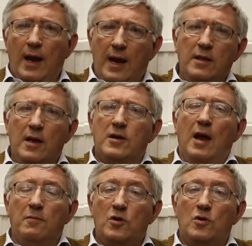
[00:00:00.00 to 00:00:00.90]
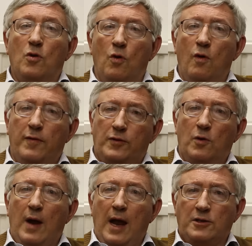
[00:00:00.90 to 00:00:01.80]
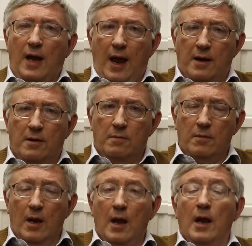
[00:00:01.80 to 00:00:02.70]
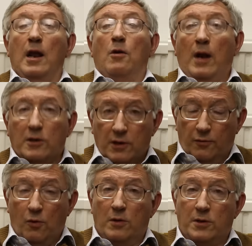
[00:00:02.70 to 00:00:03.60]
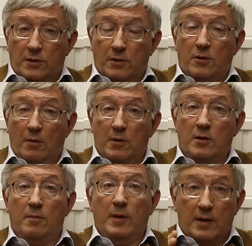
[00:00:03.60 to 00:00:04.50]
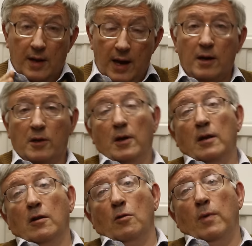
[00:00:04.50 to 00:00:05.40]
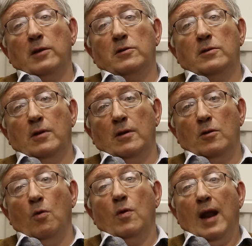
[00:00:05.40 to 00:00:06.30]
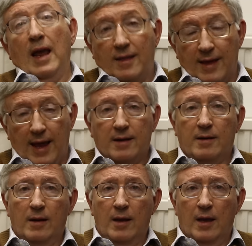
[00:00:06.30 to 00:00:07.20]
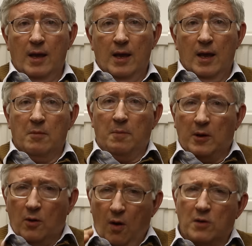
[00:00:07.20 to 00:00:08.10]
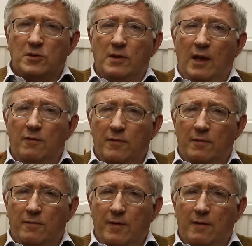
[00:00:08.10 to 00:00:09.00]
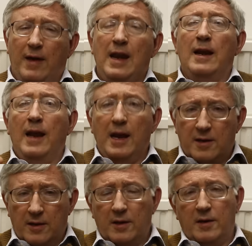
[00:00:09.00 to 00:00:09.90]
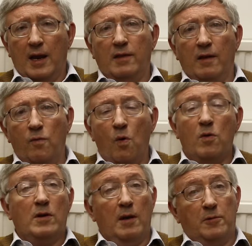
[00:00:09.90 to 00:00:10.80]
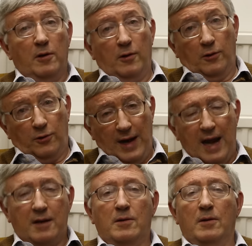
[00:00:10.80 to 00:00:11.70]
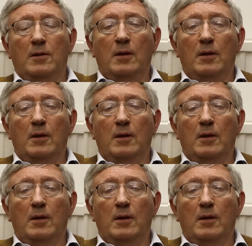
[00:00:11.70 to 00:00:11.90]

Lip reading: in the attempt to overthrow Assad. Now, Russia, of course, is determined to maintain Assad. Now, the West don't like that. But because they've very late in the day, they've woken up to the threat